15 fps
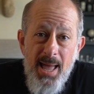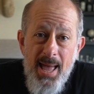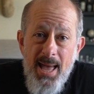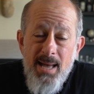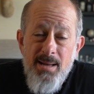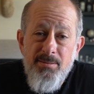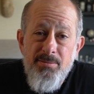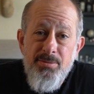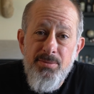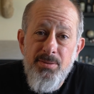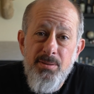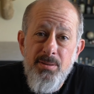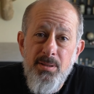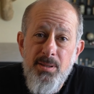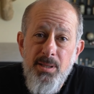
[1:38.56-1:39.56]
have
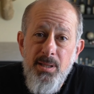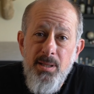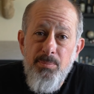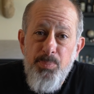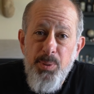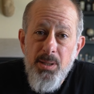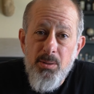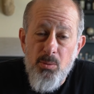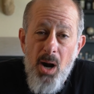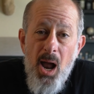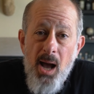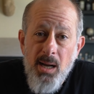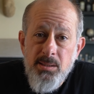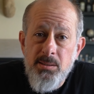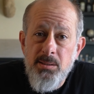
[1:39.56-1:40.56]
the big
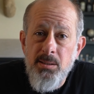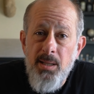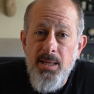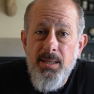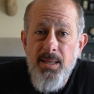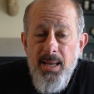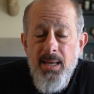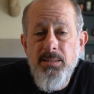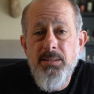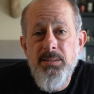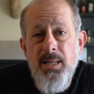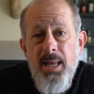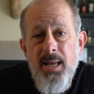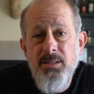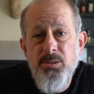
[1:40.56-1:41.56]
rocks like
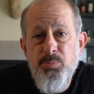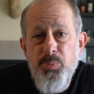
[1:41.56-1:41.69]
Kansas has,